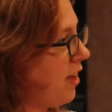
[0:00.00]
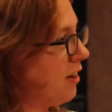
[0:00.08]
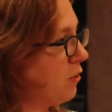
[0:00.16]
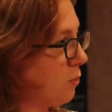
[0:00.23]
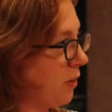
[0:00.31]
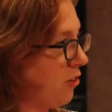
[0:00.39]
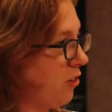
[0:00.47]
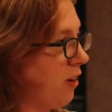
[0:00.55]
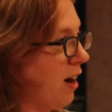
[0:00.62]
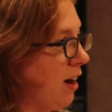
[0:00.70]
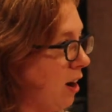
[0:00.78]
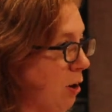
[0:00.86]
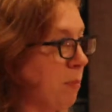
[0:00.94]
things which
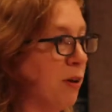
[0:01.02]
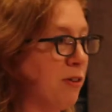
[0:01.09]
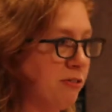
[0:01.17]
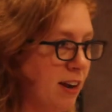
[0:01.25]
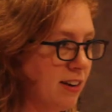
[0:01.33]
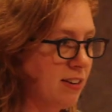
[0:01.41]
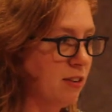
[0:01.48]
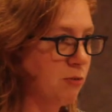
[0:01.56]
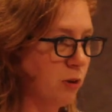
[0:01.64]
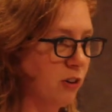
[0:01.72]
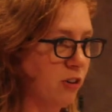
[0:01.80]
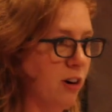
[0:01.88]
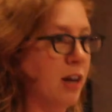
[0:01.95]
are perfective,
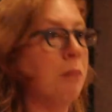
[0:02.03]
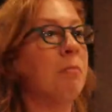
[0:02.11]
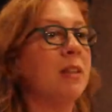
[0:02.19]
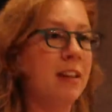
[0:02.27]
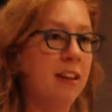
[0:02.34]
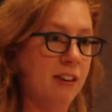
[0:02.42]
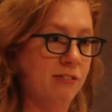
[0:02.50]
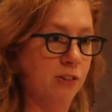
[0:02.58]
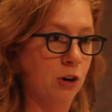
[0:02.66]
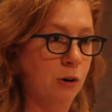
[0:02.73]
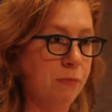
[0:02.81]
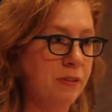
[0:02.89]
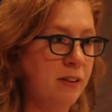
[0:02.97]
which are completed
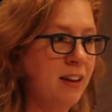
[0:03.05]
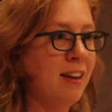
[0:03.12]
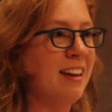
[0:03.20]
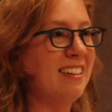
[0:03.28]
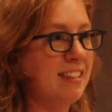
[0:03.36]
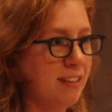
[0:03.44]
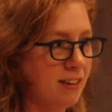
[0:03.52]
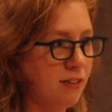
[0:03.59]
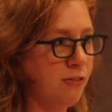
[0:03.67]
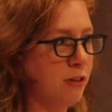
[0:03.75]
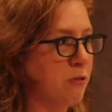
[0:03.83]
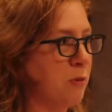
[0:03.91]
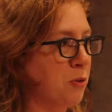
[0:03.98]
verbs. It's the
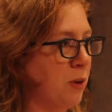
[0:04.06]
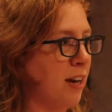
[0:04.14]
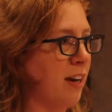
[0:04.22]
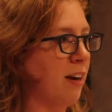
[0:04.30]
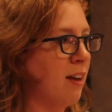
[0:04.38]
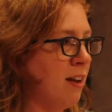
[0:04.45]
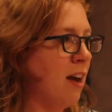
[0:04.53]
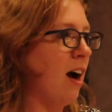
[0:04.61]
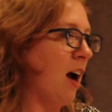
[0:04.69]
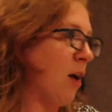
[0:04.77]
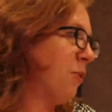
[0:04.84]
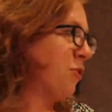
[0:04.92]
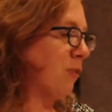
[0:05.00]
difference between,
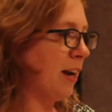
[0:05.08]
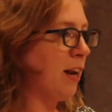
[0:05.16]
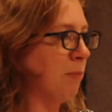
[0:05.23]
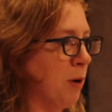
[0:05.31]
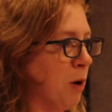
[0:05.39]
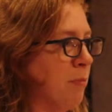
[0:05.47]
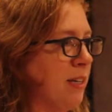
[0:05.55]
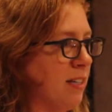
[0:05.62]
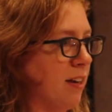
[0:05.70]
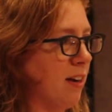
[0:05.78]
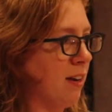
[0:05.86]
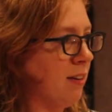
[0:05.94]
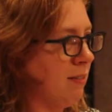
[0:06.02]
I was reading Moby
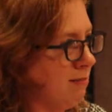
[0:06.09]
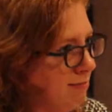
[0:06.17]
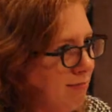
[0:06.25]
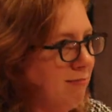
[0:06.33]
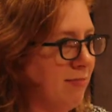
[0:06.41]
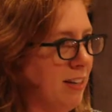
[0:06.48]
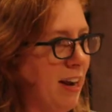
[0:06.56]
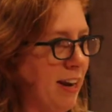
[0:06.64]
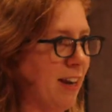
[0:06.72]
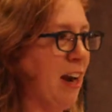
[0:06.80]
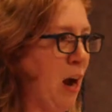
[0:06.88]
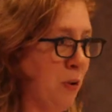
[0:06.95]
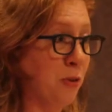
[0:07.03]
Dick,
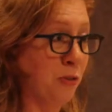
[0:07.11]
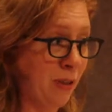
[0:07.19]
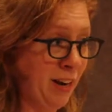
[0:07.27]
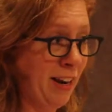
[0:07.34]
like I was